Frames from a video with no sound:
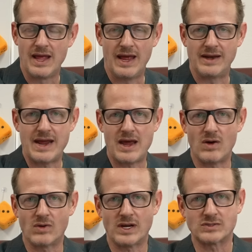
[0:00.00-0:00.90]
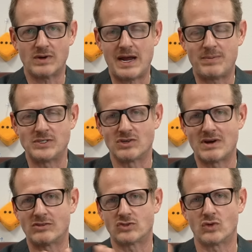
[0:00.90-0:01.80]
And now, guess what happens? You're
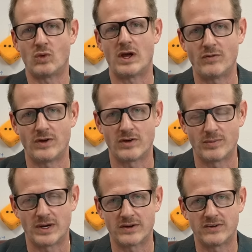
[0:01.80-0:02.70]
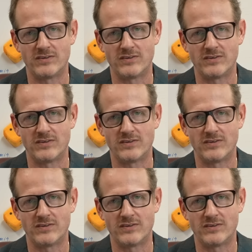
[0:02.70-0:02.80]
out $1,200,